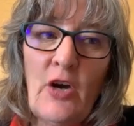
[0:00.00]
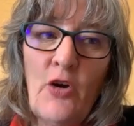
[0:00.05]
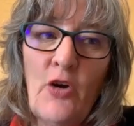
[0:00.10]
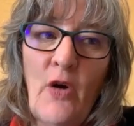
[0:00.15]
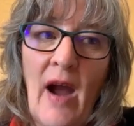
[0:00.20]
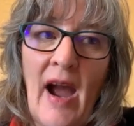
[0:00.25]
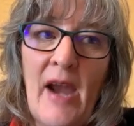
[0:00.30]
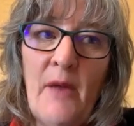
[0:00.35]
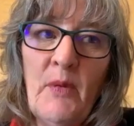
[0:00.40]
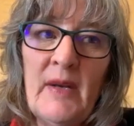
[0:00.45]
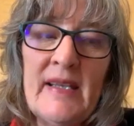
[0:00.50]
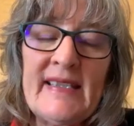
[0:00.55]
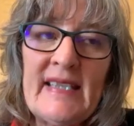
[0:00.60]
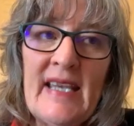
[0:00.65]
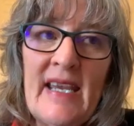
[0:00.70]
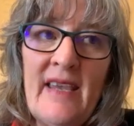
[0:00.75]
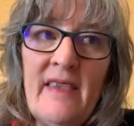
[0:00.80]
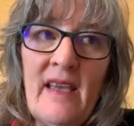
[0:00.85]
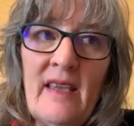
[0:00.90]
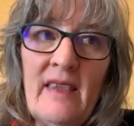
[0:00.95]
So I
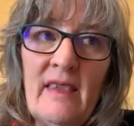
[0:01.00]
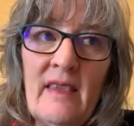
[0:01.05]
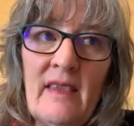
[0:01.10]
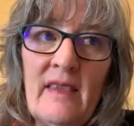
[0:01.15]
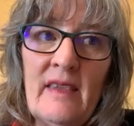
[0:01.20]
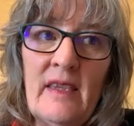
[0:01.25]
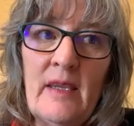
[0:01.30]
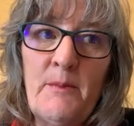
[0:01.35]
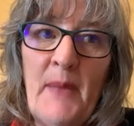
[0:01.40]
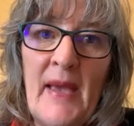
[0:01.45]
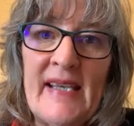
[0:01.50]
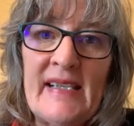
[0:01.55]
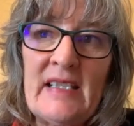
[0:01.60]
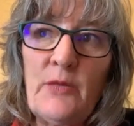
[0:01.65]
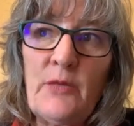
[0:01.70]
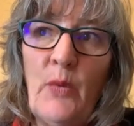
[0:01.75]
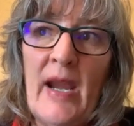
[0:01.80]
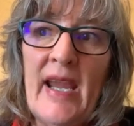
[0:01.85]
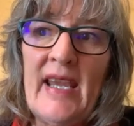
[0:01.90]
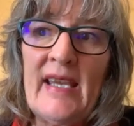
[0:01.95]
would say that the
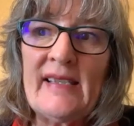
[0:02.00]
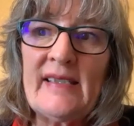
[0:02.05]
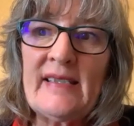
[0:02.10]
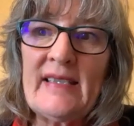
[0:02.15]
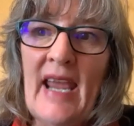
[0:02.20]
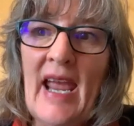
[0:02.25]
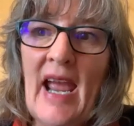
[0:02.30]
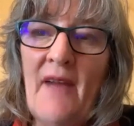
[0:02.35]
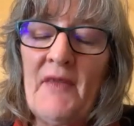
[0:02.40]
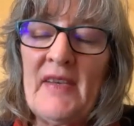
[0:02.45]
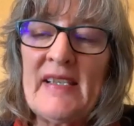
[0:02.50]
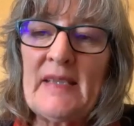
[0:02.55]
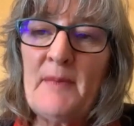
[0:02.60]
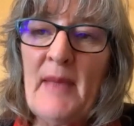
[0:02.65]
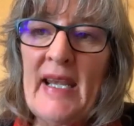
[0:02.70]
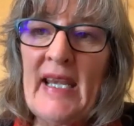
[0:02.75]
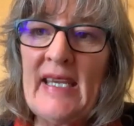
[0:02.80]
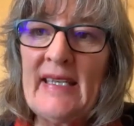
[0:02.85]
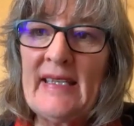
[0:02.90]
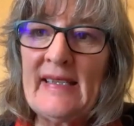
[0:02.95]
best way is to have
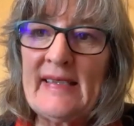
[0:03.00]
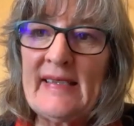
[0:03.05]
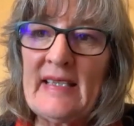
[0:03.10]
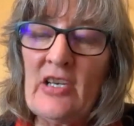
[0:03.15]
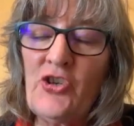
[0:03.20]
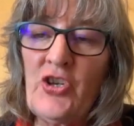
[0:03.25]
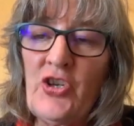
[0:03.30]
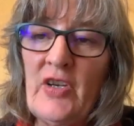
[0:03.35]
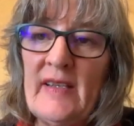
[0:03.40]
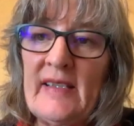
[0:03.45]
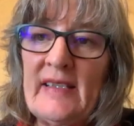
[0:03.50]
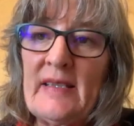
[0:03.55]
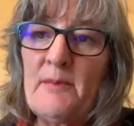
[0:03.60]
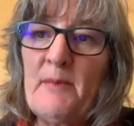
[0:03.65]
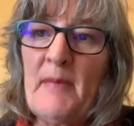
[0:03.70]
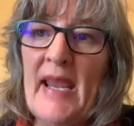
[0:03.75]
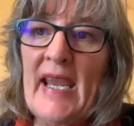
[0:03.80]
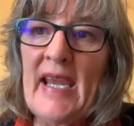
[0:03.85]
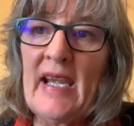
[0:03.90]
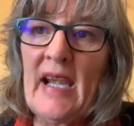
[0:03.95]
as many
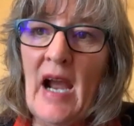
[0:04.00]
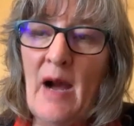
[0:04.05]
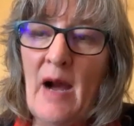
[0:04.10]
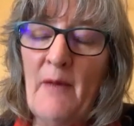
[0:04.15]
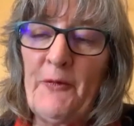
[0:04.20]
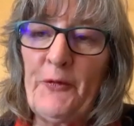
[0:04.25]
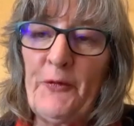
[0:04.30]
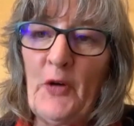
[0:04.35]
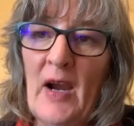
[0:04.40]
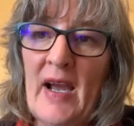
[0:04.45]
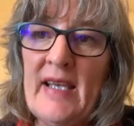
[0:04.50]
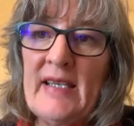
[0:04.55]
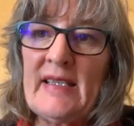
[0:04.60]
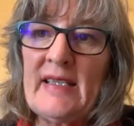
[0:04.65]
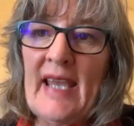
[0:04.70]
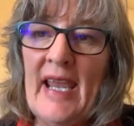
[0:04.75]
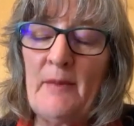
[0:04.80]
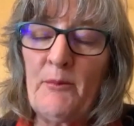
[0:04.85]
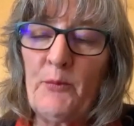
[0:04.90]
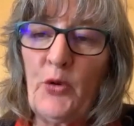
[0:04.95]
decisions made
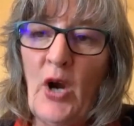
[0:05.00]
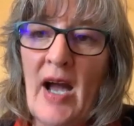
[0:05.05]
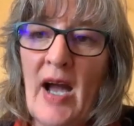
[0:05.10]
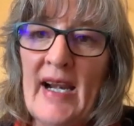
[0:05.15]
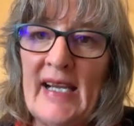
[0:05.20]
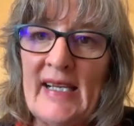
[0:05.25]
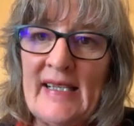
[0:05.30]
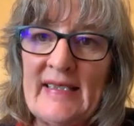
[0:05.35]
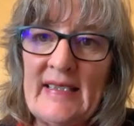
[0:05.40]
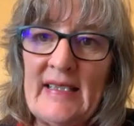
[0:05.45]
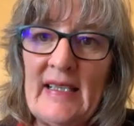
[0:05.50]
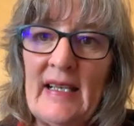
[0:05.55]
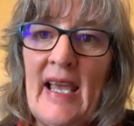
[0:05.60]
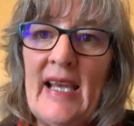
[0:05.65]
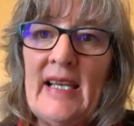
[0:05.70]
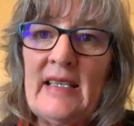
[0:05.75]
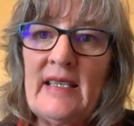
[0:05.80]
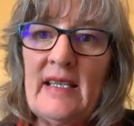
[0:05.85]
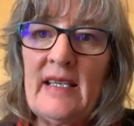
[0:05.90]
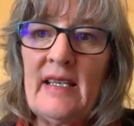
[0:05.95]
upfront and products
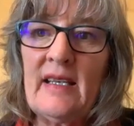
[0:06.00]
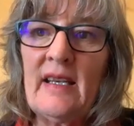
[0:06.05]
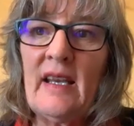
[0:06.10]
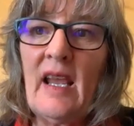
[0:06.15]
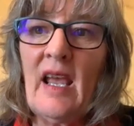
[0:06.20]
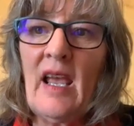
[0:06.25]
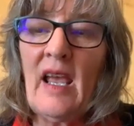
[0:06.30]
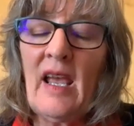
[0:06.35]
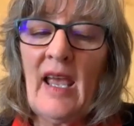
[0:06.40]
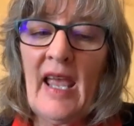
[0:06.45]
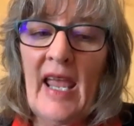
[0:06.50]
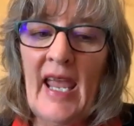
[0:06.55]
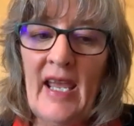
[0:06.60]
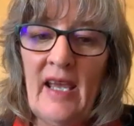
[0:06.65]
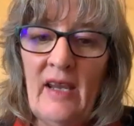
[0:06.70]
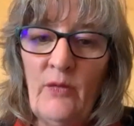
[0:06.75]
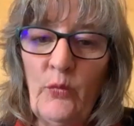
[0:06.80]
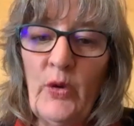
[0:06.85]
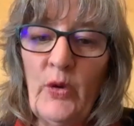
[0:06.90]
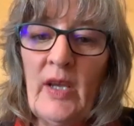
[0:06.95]
selected
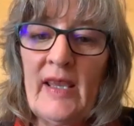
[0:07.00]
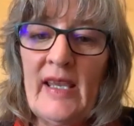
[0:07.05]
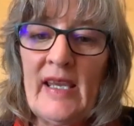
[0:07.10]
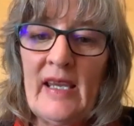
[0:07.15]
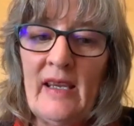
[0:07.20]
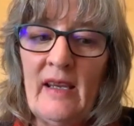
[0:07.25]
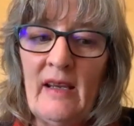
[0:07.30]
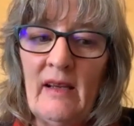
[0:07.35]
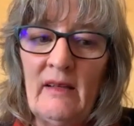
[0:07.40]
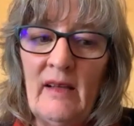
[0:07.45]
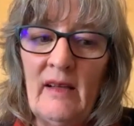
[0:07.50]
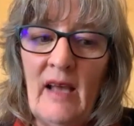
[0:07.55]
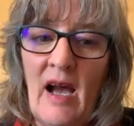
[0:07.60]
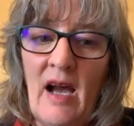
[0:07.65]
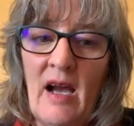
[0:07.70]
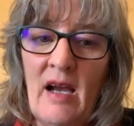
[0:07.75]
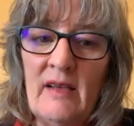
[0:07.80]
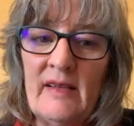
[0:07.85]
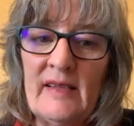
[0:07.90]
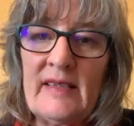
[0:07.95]
and really
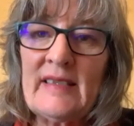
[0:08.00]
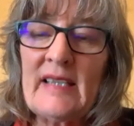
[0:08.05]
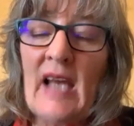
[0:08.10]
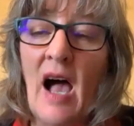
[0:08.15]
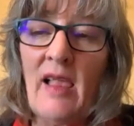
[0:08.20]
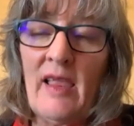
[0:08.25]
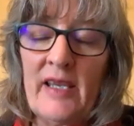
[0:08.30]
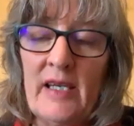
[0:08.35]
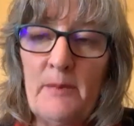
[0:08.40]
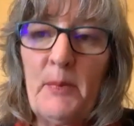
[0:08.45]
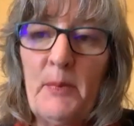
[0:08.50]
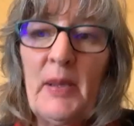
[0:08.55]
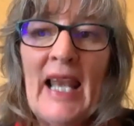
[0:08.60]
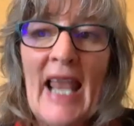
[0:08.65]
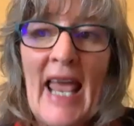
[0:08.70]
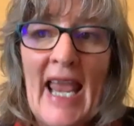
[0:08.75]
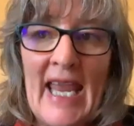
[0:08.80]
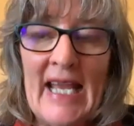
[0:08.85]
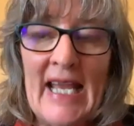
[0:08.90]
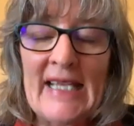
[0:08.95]

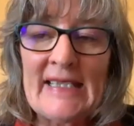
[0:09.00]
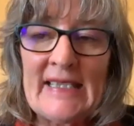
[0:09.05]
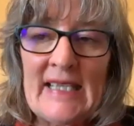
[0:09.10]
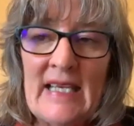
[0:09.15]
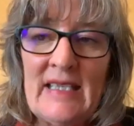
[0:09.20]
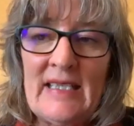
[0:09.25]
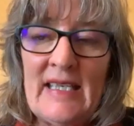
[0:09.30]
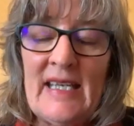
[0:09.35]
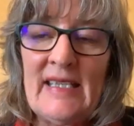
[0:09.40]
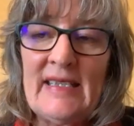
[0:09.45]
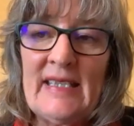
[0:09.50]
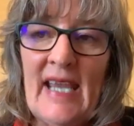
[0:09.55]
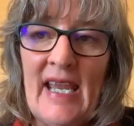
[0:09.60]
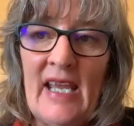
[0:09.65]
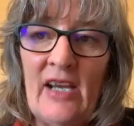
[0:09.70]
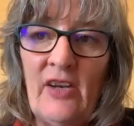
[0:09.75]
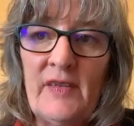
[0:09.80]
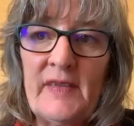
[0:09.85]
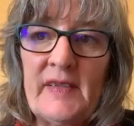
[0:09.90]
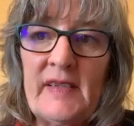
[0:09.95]
solid plans and
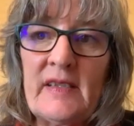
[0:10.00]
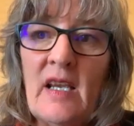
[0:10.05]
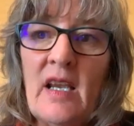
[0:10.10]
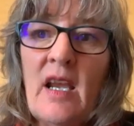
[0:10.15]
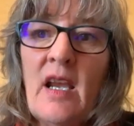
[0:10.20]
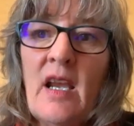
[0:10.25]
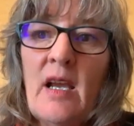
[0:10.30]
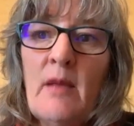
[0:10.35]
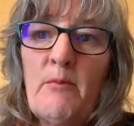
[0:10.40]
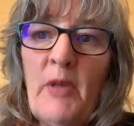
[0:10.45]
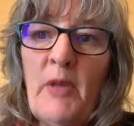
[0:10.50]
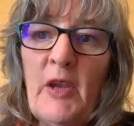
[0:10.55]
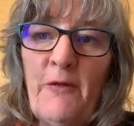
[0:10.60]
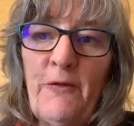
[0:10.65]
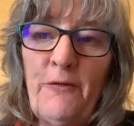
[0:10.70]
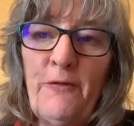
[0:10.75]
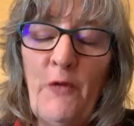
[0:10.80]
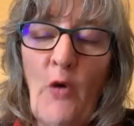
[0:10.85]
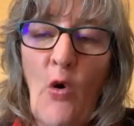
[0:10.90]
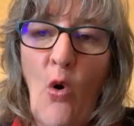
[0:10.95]
details
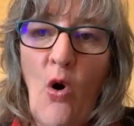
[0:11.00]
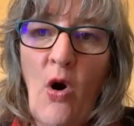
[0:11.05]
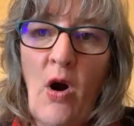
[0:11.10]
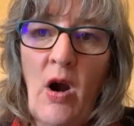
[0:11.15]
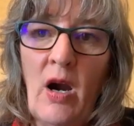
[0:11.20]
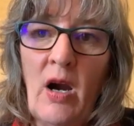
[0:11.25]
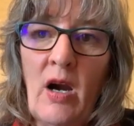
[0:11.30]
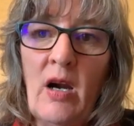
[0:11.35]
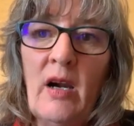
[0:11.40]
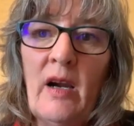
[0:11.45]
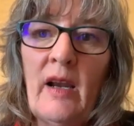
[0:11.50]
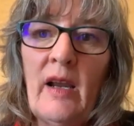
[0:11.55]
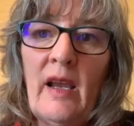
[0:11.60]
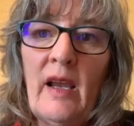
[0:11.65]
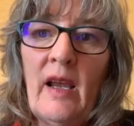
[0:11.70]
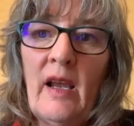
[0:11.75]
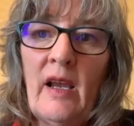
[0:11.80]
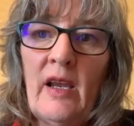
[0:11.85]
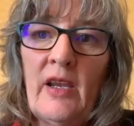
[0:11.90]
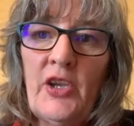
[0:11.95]

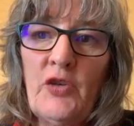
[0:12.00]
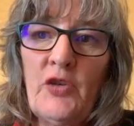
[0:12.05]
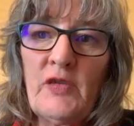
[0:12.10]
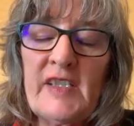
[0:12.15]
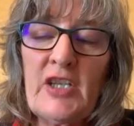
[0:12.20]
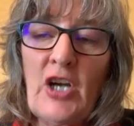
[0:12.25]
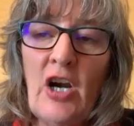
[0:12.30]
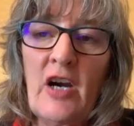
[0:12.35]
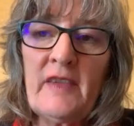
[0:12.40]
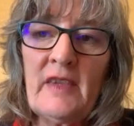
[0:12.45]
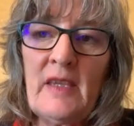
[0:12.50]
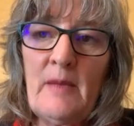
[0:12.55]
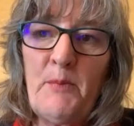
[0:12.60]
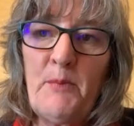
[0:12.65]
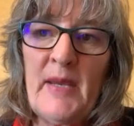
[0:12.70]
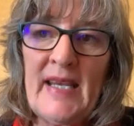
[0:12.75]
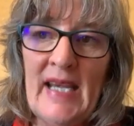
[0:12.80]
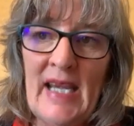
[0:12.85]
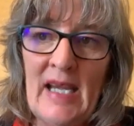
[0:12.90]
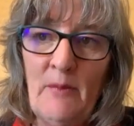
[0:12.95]
before you
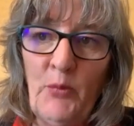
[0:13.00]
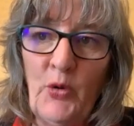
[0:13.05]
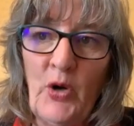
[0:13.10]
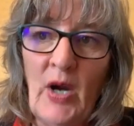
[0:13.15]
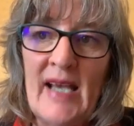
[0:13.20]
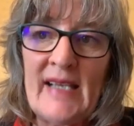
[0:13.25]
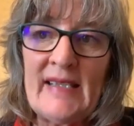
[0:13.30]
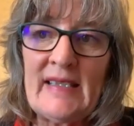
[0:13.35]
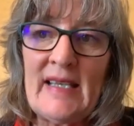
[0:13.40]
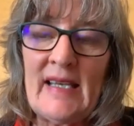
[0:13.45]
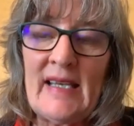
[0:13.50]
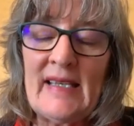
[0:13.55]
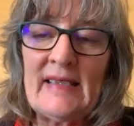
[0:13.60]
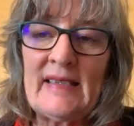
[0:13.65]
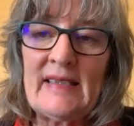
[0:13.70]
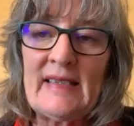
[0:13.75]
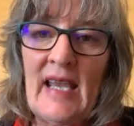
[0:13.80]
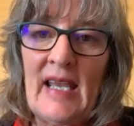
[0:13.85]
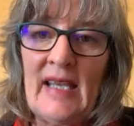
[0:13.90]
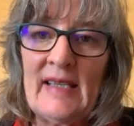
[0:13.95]
start the bidding
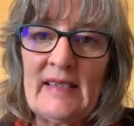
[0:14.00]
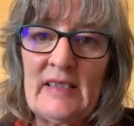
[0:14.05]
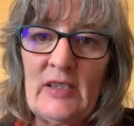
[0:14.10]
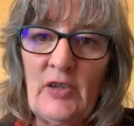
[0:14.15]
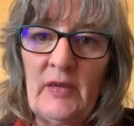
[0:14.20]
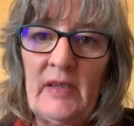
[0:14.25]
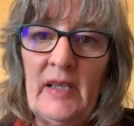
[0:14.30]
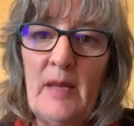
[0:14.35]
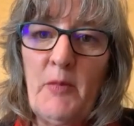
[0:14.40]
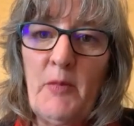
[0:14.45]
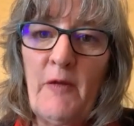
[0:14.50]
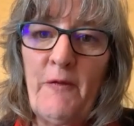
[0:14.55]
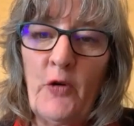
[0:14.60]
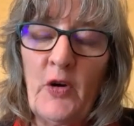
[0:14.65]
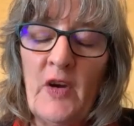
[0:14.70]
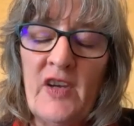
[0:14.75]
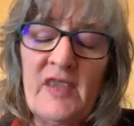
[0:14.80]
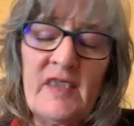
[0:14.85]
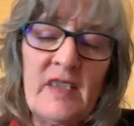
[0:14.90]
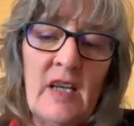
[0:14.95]
process, and certainly
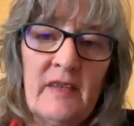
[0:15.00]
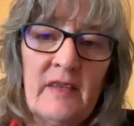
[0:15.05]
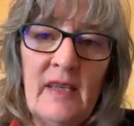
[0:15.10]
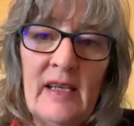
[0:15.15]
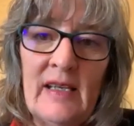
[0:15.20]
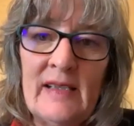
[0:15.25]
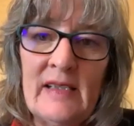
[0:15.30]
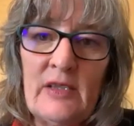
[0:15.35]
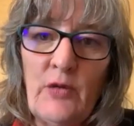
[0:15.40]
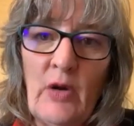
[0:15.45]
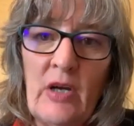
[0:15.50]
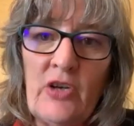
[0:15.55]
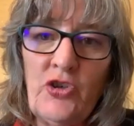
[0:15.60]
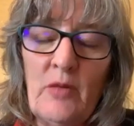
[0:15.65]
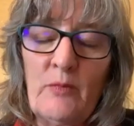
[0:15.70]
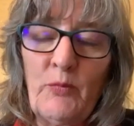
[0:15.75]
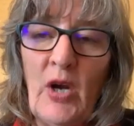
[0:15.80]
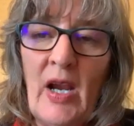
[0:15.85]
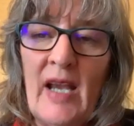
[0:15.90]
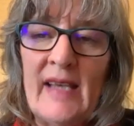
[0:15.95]
before you start the
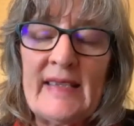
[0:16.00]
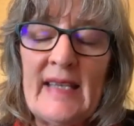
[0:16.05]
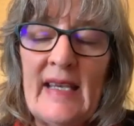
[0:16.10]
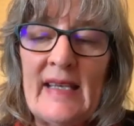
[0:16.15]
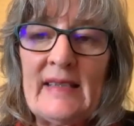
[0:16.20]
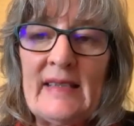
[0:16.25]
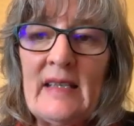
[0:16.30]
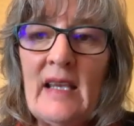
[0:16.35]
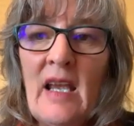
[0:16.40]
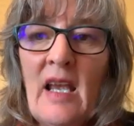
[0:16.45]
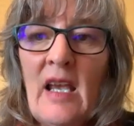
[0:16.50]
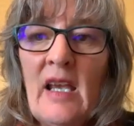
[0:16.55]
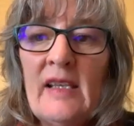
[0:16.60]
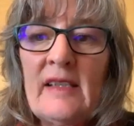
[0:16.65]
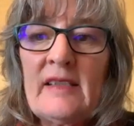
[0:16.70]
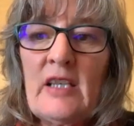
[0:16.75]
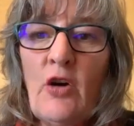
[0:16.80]
construction process.